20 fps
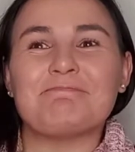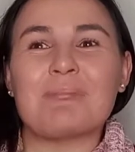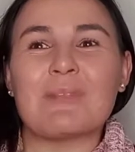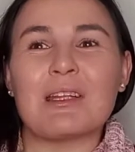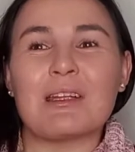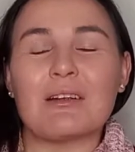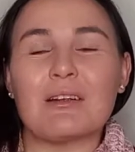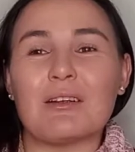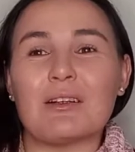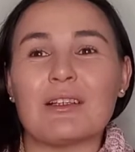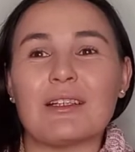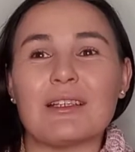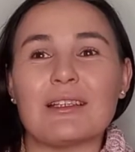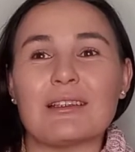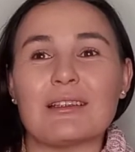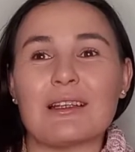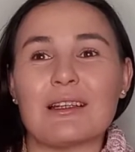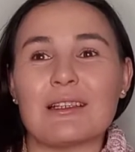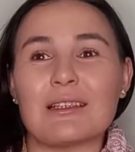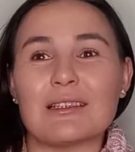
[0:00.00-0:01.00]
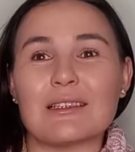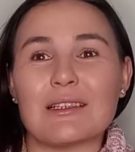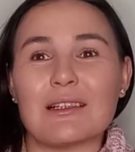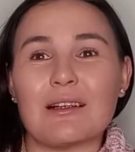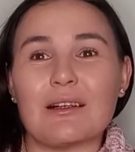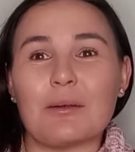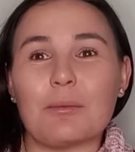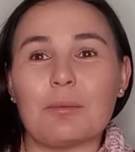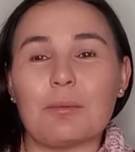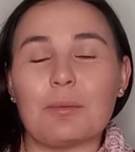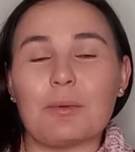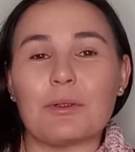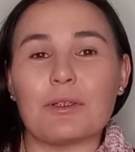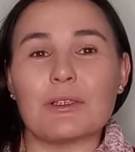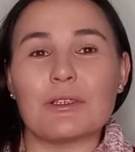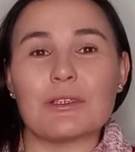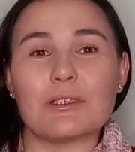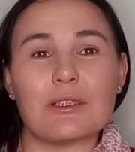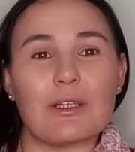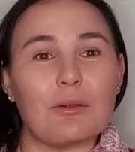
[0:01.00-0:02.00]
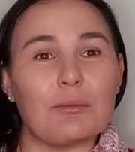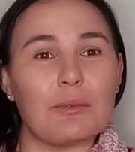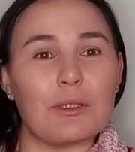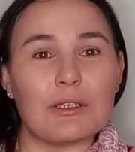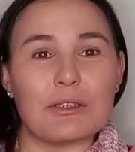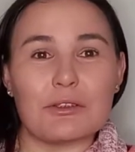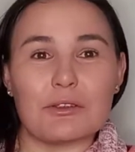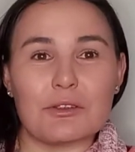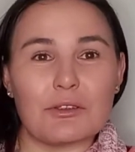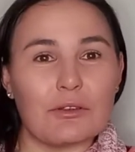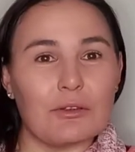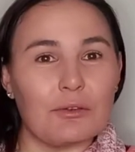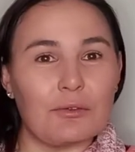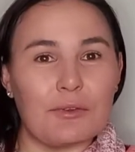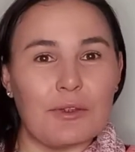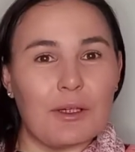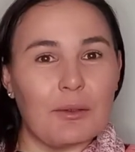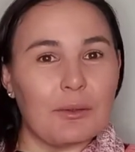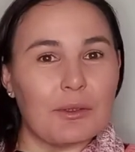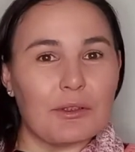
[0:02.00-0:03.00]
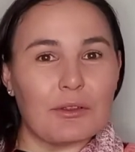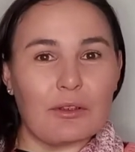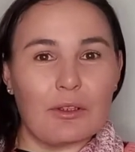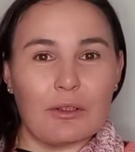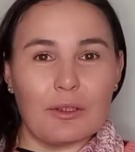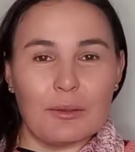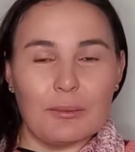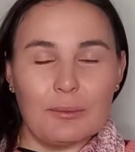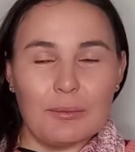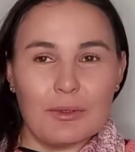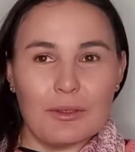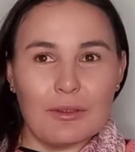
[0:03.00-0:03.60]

yeah, it takes up so much of our time